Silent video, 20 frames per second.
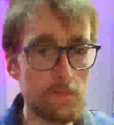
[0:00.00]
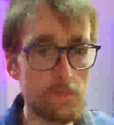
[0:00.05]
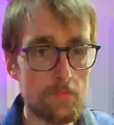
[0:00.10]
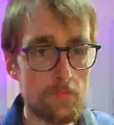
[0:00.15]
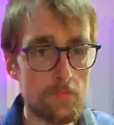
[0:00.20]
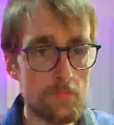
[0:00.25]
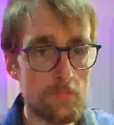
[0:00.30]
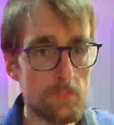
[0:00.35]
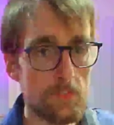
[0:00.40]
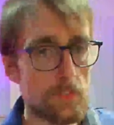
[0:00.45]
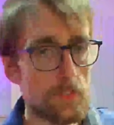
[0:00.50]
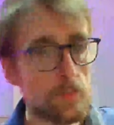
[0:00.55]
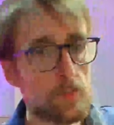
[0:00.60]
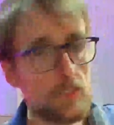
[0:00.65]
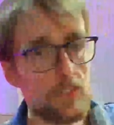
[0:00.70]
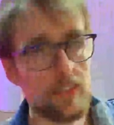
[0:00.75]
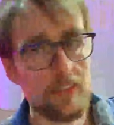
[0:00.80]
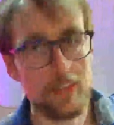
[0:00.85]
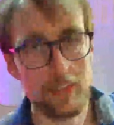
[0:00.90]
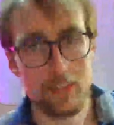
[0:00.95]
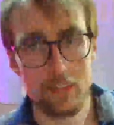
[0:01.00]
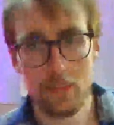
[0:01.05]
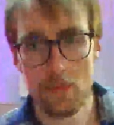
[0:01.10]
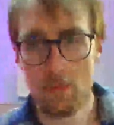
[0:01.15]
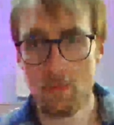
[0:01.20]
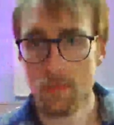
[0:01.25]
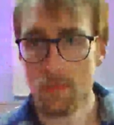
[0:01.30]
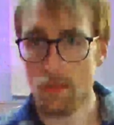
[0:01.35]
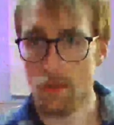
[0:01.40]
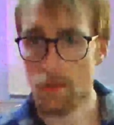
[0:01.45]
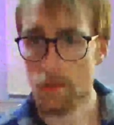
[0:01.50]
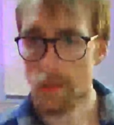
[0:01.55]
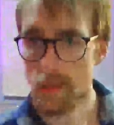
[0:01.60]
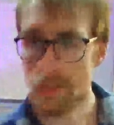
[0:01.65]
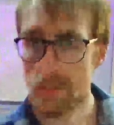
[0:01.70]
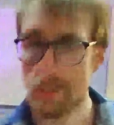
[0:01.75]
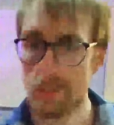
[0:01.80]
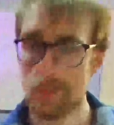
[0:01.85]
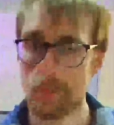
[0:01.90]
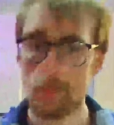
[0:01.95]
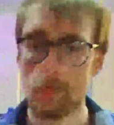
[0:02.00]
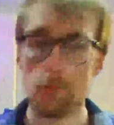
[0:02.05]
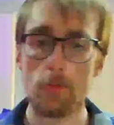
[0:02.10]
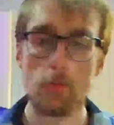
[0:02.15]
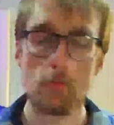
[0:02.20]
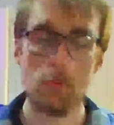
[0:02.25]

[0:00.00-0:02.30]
Certainly not something a beginner would want